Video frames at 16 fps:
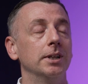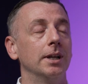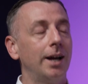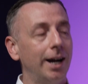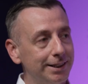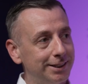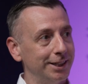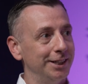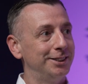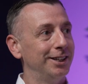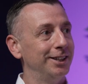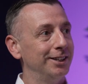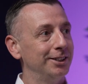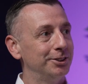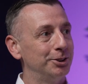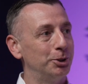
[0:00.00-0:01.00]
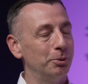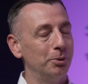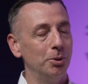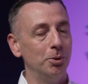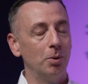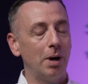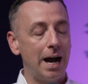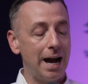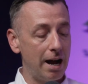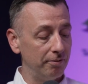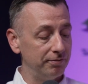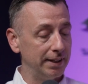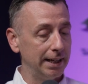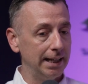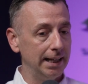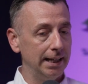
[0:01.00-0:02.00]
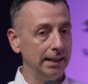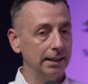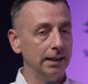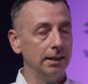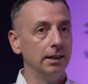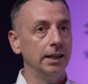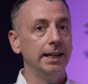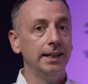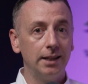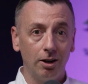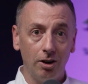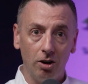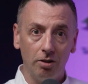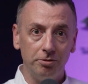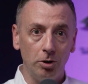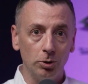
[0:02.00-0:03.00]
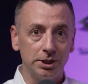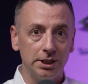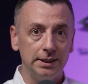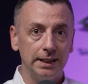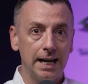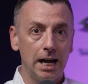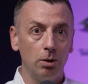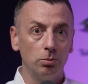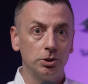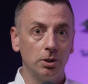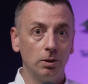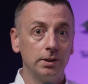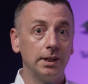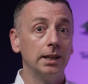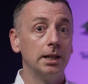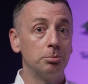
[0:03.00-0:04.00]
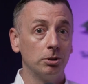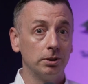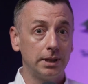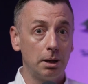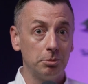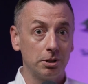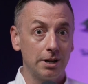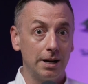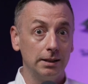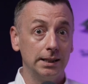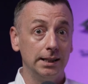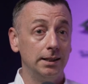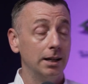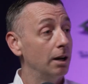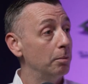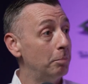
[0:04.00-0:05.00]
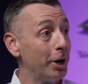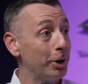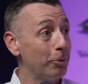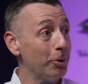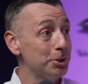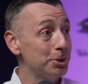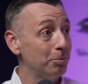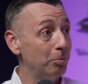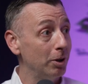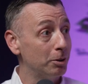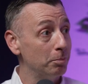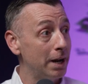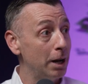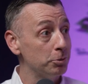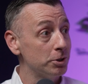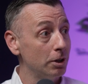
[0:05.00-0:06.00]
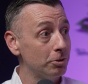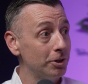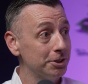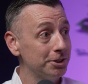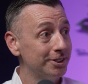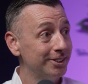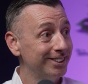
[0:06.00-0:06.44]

delighted to have the leader of Hull City Council, the Liberal Democrat leader, Mike Ross. Welcome, Councillor Ross.